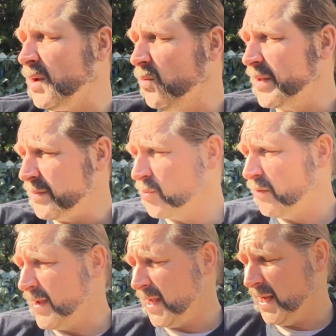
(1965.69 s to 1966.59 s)

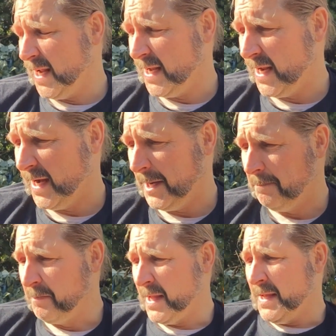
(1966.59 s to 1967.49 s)
weatherproofing
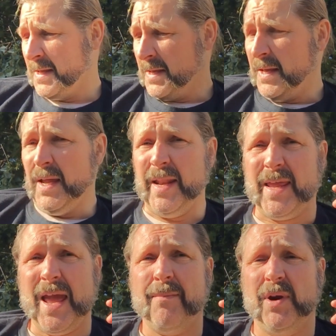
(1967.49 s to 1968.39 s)
in
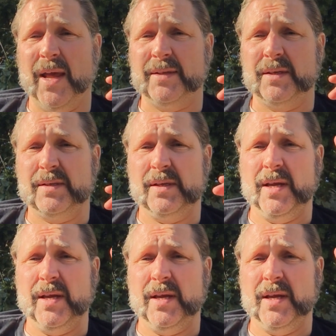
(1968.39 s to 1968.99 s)
camera lenses